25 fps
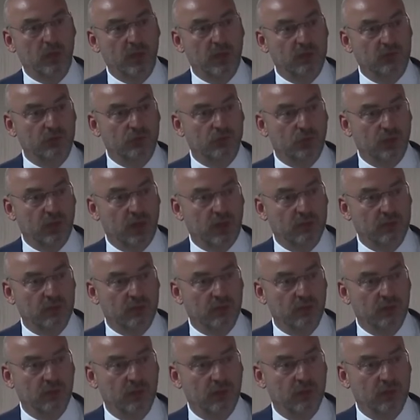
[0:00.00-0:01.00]
we live
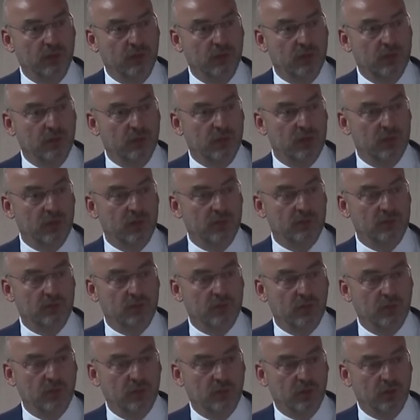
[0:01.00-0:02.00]
together
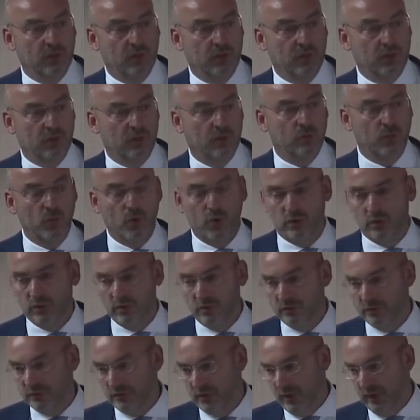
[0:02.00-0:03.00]
is a
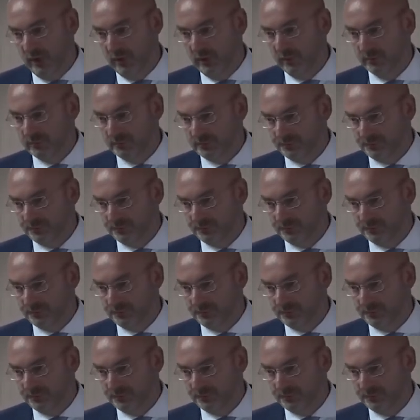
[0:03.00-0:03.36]
moral thing.